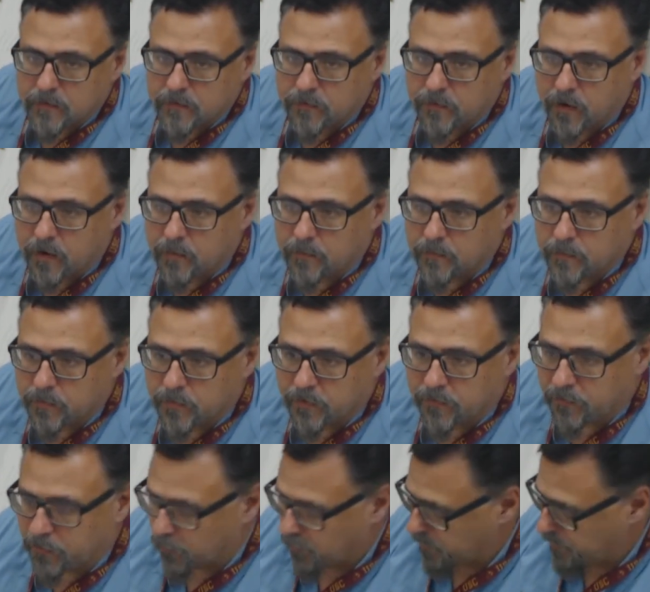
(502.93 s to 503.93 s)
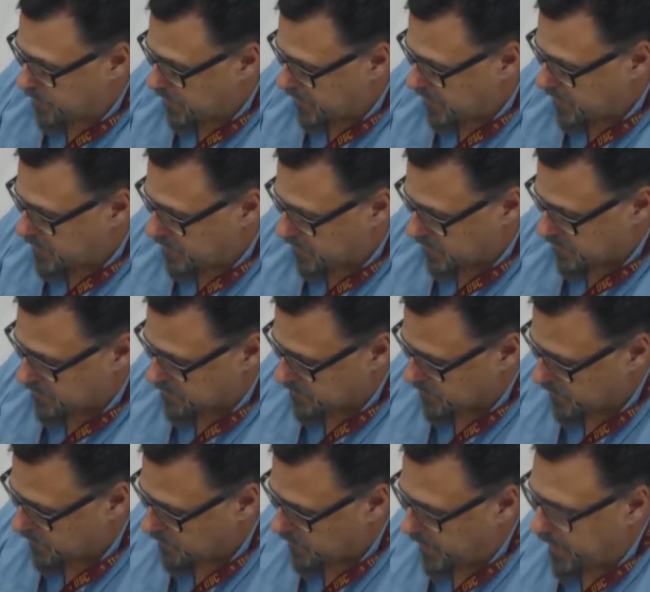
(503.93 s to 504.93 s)
from the floor beneath it,
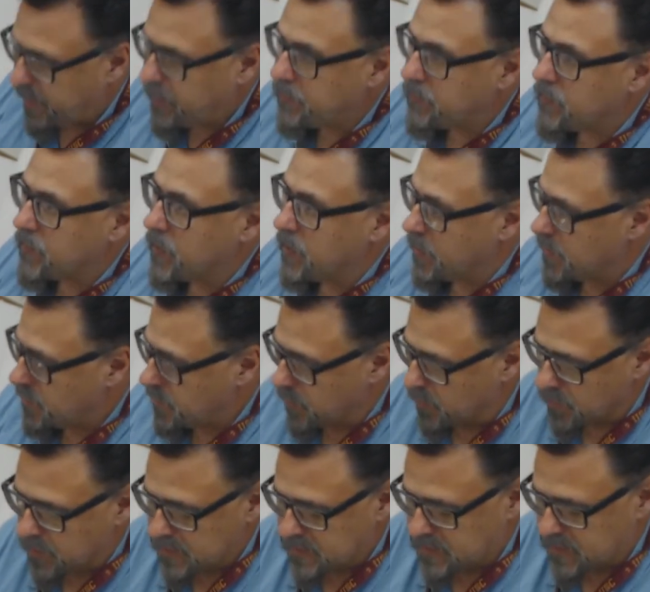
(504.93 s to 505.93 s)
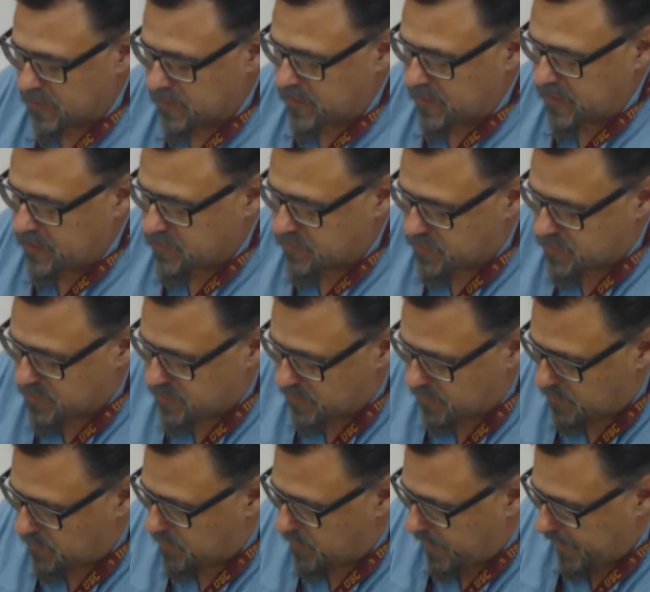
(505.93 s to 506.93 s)
okay? Notice that these are
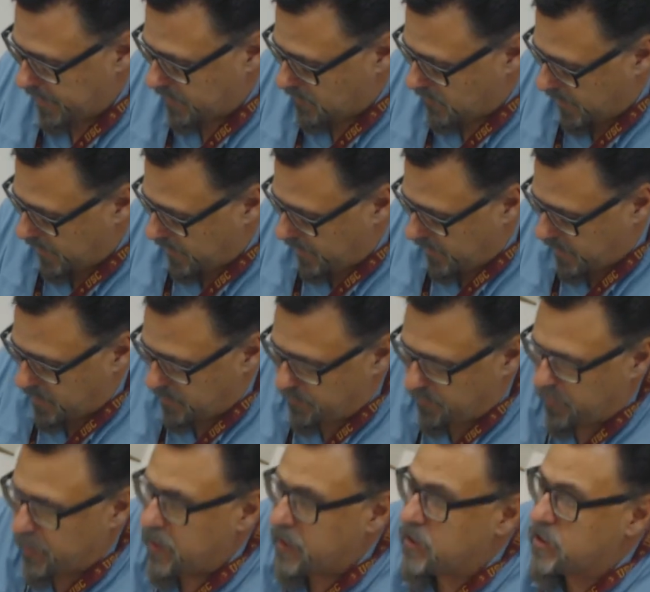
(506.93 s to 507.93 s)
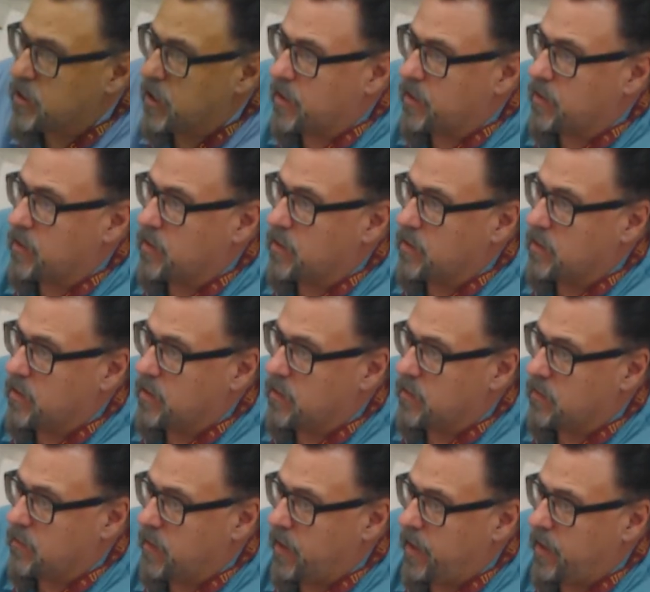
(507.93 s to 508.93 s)
still like lining up with each other,
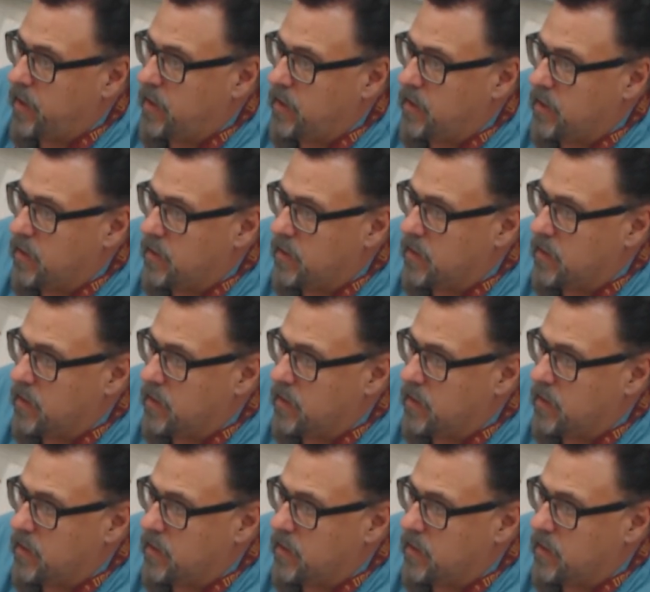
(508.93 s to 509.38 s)
right?